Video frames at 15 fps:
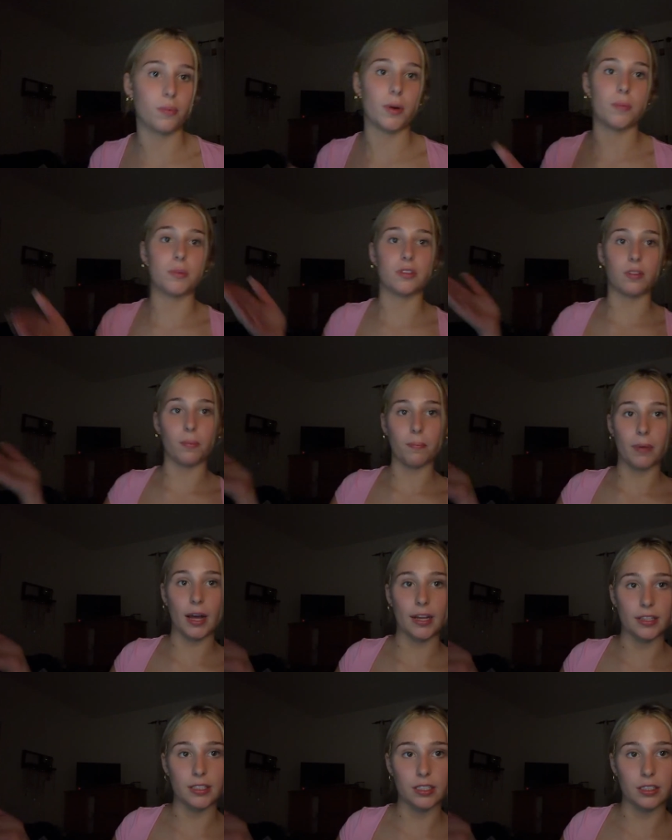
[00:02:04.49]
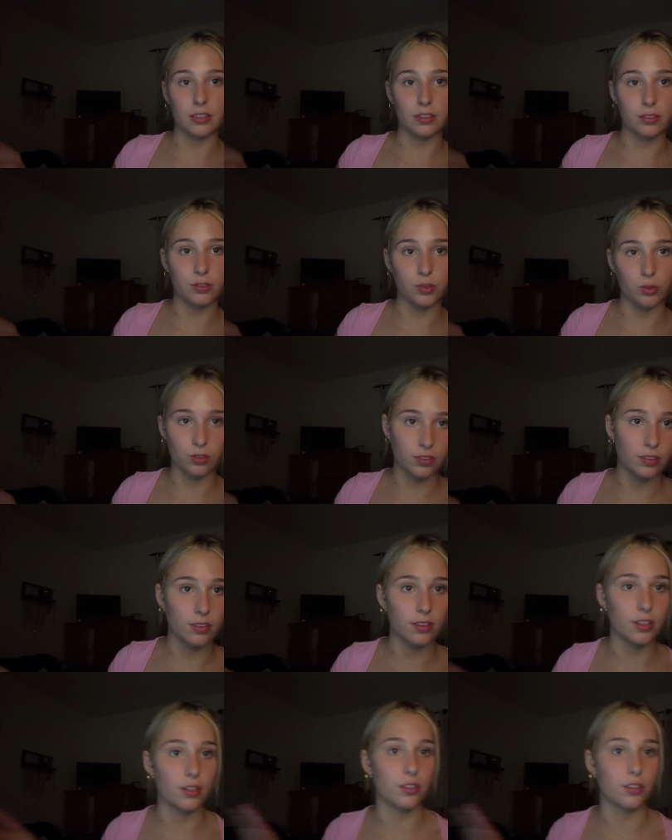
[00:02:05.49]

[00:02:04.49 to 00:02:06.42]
might be some binding sources in there,